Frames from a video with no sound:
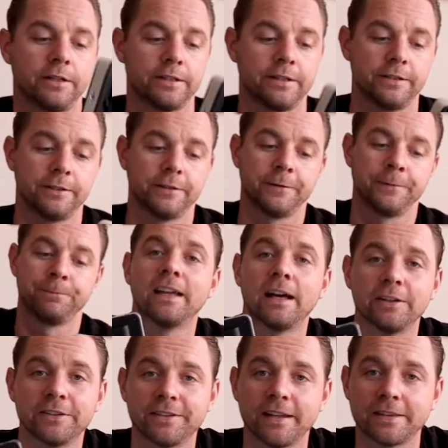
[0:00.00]
here. Now,
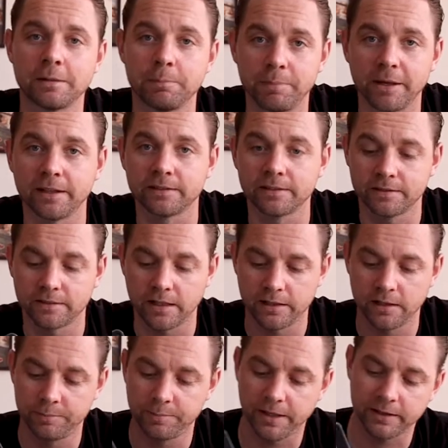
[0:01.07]
it's not the best
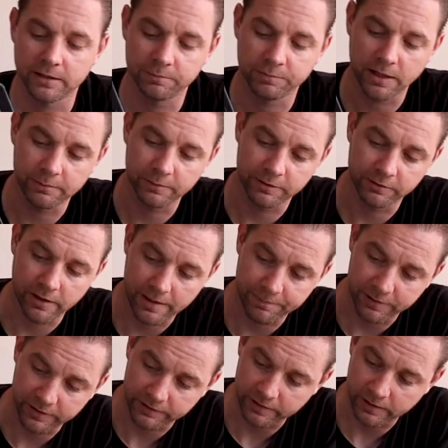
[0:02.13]
setup. I could probably wrap this